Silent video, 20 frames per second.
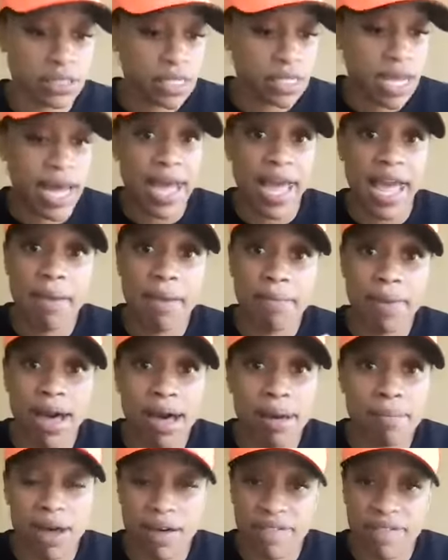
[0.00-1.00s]
I had
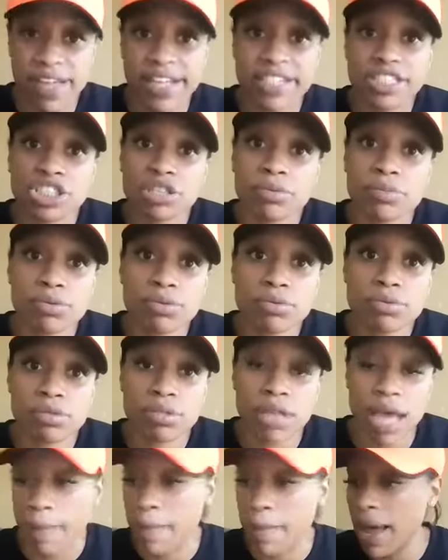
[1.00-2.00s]
my vegetables.
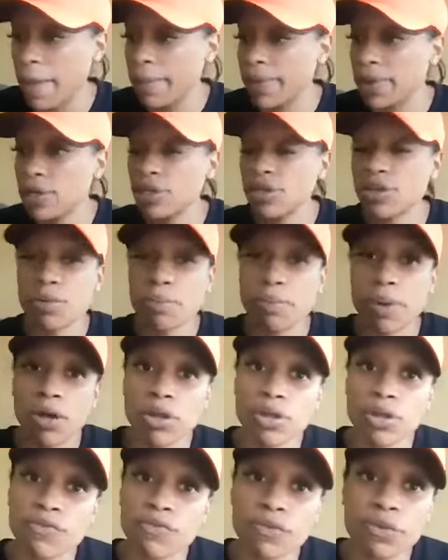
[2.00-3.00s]
I might put a little
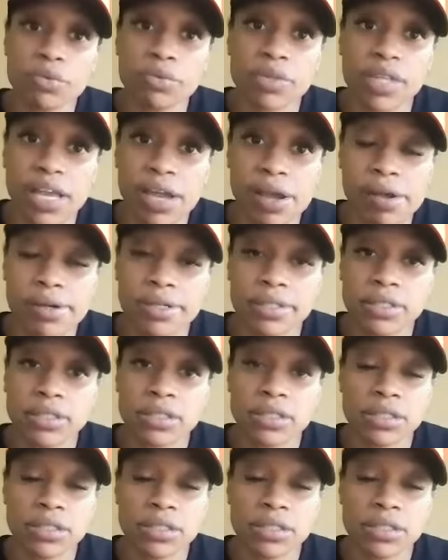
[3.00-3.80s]
bowl of fruit there.